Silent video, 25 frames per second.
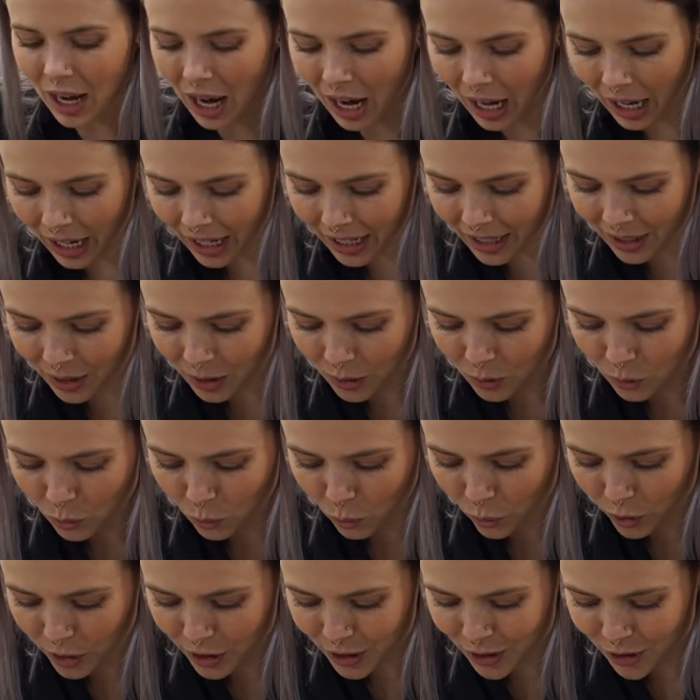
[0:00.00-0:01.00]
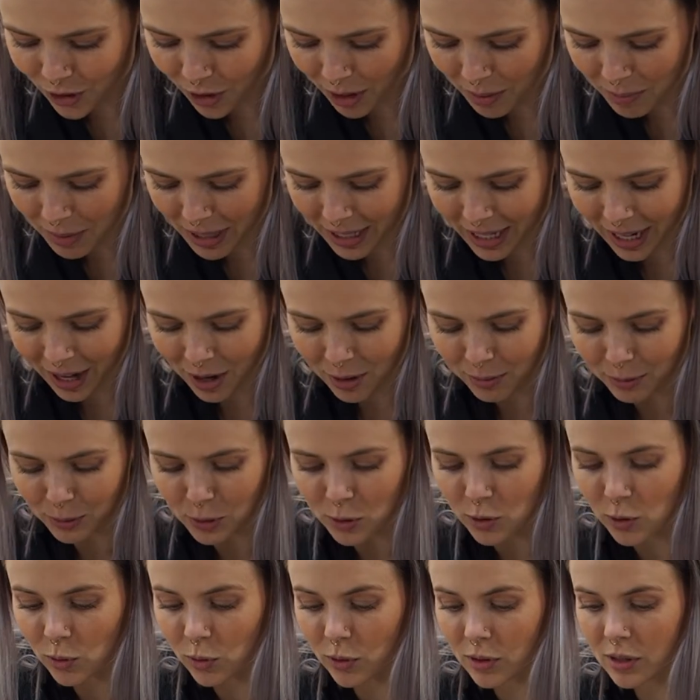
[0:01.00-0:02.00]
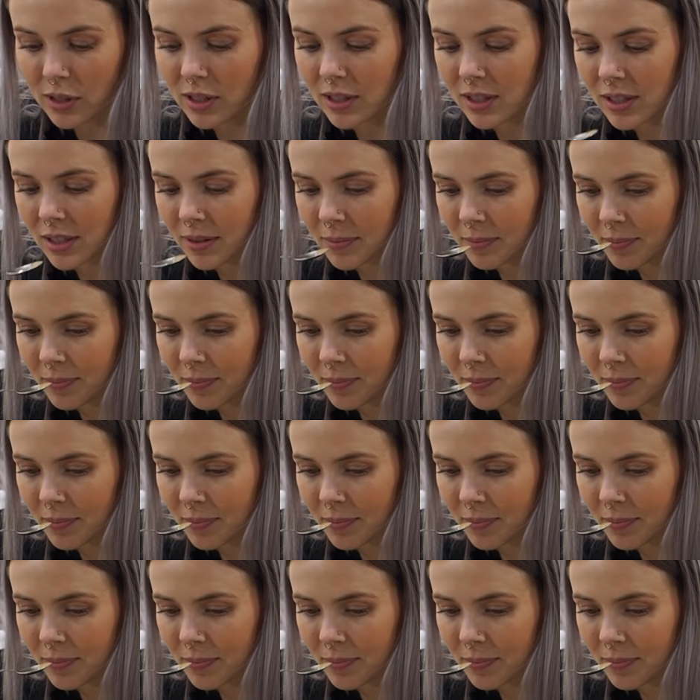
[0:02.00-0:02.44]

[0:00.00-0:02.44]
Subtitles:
I want to try my caramel sauce.